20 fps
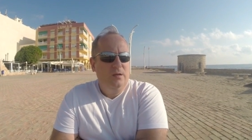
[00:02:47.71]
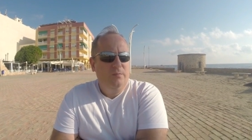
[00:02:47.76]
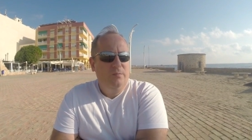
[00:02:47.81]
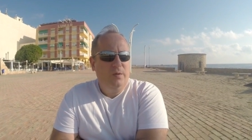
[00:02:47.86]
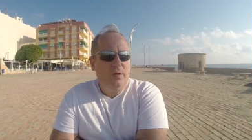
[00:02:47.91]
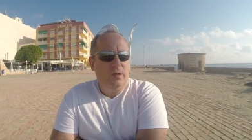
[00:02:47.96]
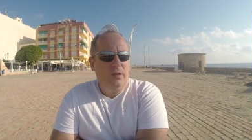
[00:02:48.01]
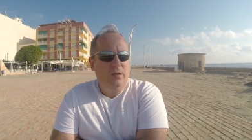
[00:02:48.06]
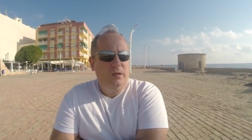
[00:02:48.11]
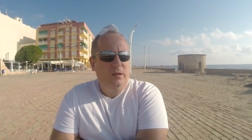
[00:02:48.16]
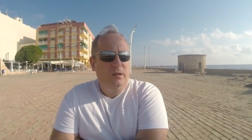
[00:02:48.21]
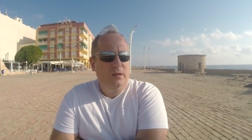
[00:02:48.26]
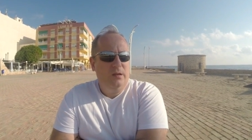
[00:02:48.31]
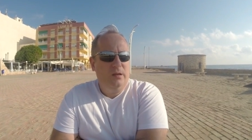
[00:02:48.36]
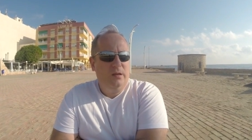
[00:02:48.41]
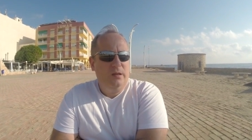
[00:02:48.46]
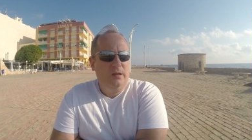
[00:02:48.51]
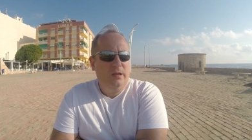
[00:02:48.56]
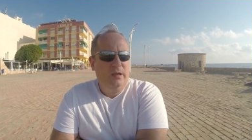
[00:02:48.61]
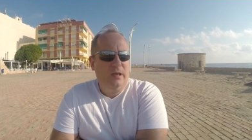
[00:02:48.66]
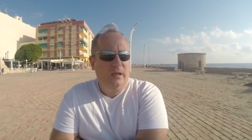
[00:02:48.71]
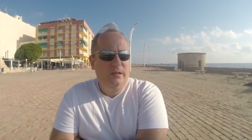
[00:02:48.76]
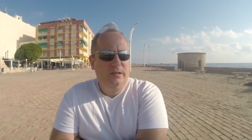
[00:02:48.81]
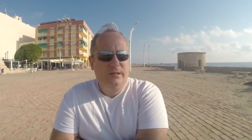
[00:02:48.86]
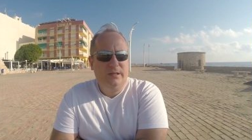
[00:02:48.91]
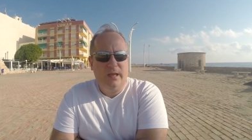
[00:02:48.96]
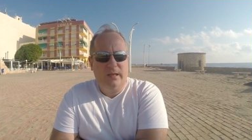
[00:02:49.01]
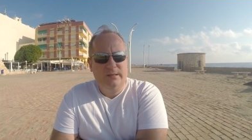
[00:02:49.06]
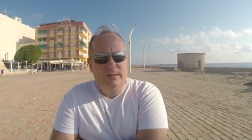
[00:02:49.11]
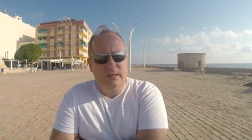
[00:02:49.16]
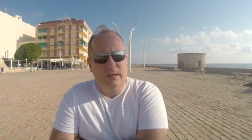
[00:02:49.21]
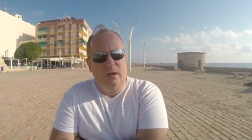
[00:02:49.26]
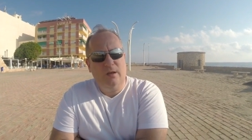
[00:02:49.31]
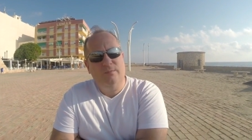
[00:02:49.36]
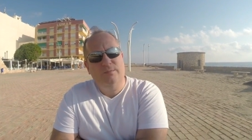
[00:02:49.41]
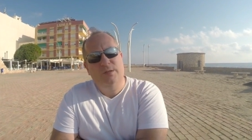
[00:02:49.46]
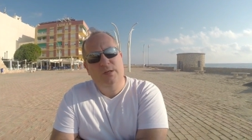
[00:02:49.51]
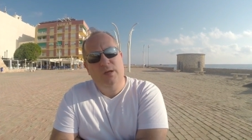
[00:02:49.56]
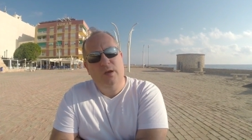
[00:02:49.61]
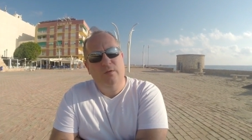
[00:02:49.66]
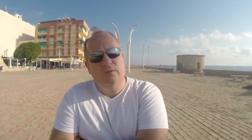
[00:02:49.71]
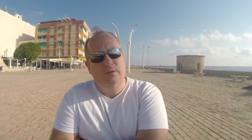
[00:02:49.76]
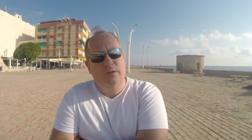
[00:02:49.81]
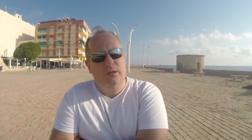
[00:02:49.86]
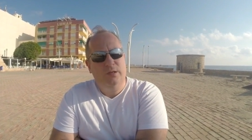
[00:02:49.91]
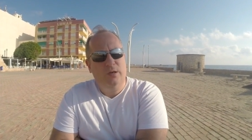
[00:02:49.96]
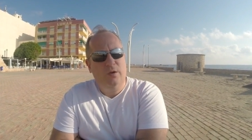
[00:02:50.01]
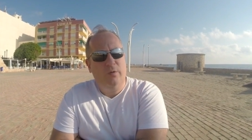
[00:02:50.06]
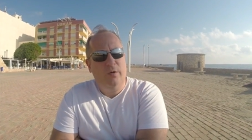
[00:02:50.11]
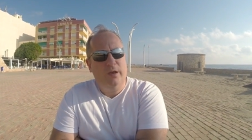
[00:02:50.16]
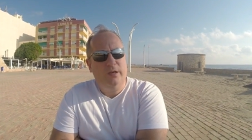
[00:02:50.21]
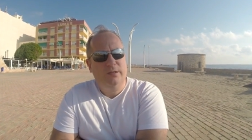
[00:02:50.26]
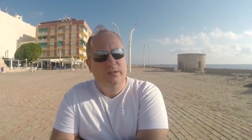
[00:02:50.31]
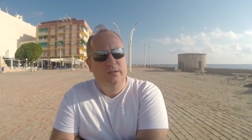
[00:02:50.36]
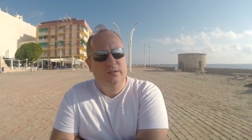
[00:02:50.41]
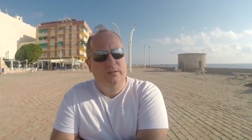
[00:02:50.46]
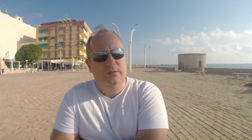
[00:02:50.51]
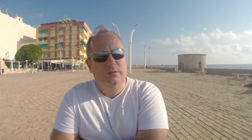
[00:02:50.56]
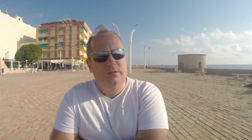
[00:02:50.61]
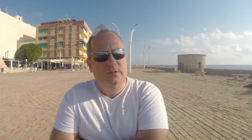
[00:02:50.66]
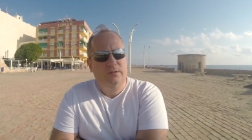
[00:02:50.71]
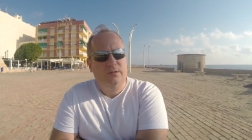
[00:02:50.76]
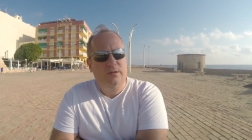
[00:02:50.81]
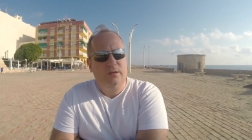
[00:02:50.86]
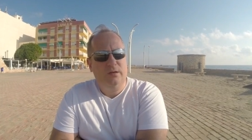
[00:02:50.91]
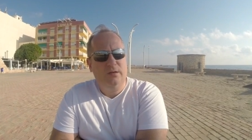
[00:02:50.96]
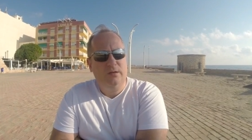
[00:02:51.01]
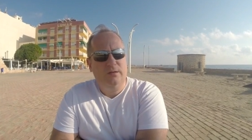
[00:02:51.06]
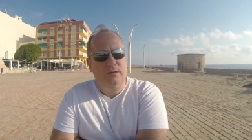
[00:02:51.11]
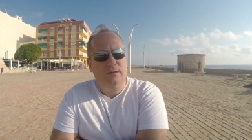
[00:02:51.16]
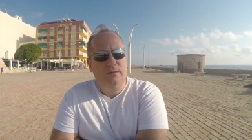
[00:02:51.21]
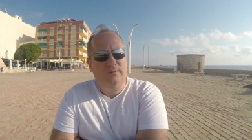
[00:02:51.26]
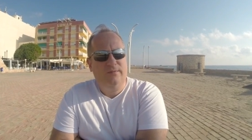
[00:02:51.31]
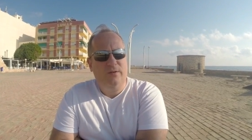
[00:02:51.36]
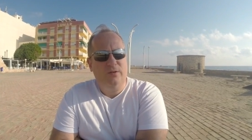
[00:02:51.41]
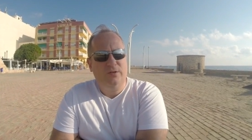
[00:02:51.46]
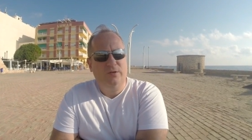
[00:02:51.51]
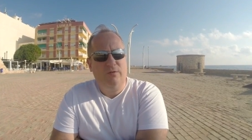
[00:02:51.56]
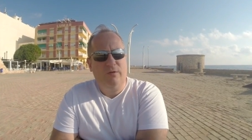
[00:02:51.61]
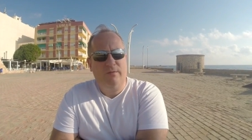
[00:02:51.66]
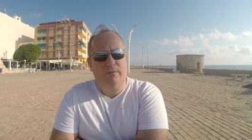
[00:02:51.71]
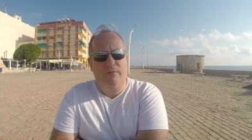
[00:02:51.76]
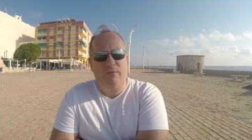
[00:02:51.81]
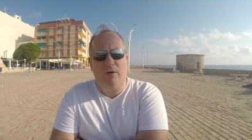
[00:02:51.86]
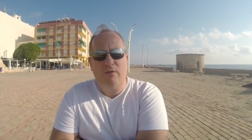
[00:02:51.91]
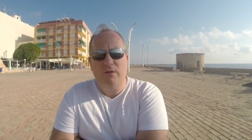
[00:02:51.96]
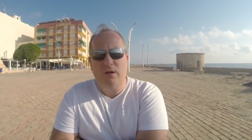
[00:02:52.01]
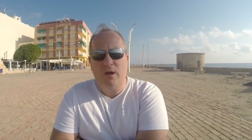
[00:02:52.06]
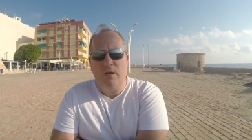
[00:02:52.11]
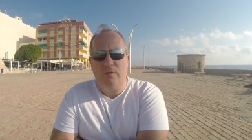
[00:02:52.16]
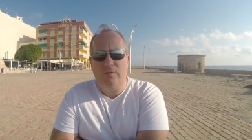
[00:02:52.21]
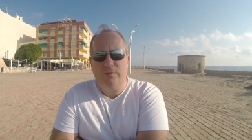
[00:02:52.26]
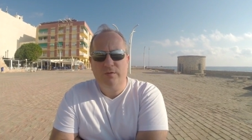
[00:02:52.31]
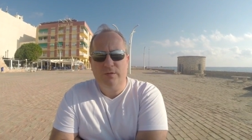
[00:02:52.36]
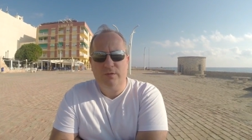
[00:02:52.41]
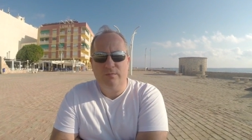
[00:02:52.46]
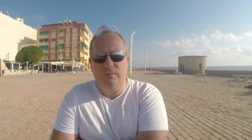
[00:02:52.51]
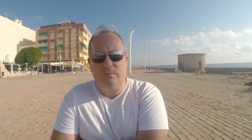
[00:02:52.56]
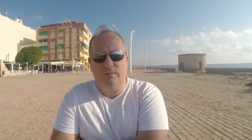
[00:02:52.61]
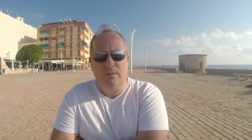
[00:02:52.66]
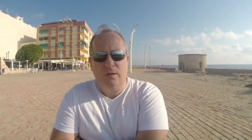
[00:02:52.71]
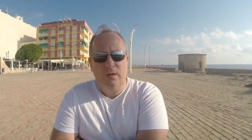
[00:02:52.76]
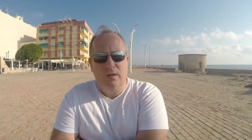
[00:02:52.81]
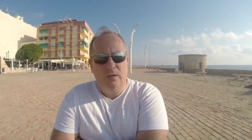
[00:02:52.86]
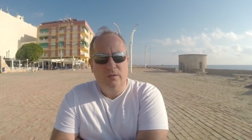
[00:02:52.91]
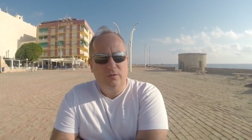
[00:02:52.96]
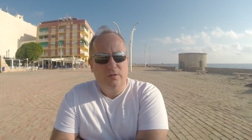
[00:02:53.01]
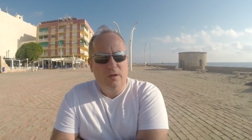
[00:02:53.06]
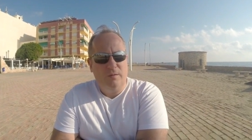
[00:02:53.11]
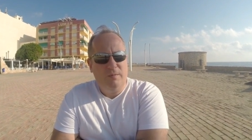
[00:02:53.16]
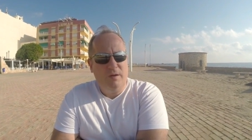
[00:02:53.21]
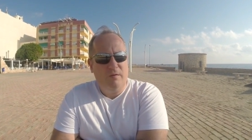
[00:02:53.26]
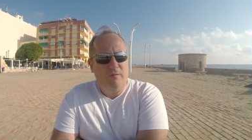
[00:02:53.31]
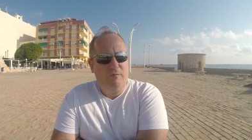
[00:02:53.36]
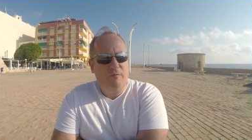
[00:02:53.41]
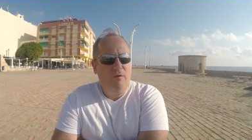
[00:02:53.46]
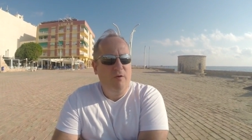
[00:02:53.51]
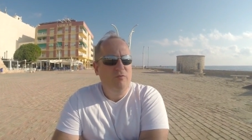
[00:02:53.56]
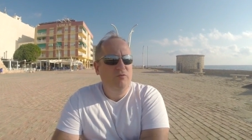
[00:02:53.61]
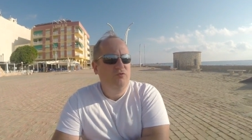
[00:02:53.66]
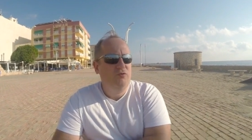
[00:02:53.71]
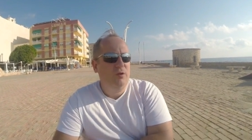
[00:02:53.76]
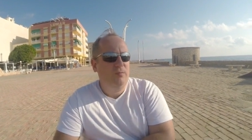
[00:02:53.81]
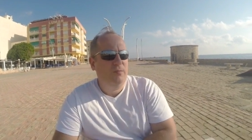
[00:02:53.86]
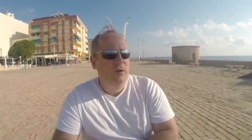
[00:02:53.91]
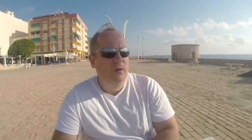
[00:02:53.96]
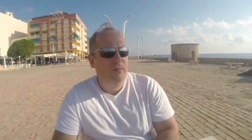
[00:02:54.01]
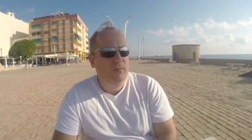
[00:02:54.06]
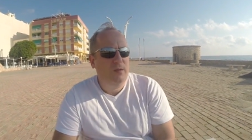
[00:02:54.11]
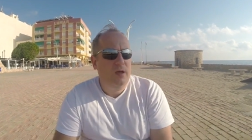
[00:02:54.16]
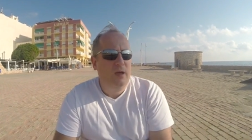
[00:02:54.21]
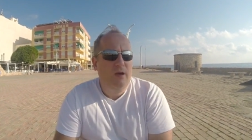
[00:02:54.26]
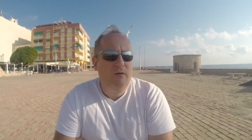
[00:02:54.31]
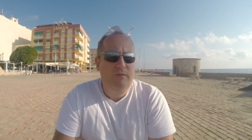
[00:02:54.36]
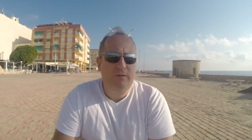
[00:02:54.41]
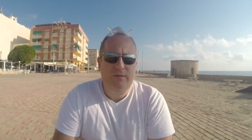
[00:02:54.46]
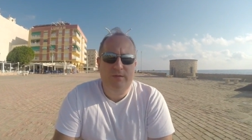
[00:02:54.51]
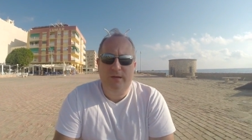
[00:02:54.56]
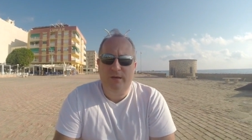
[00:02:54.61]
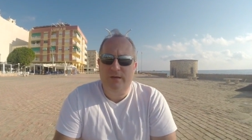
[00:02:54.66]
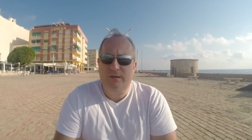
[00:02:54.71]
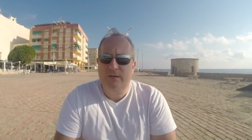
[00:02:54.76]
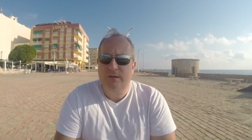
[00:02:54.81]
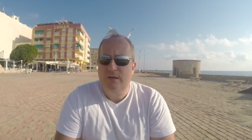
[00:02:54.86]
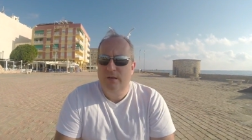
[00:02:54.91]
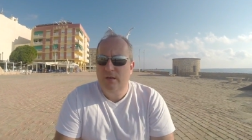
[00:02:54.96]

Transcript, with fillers: But he's setting up to go to the US to photograph rodeos and doing a bit of a road trip up there and things,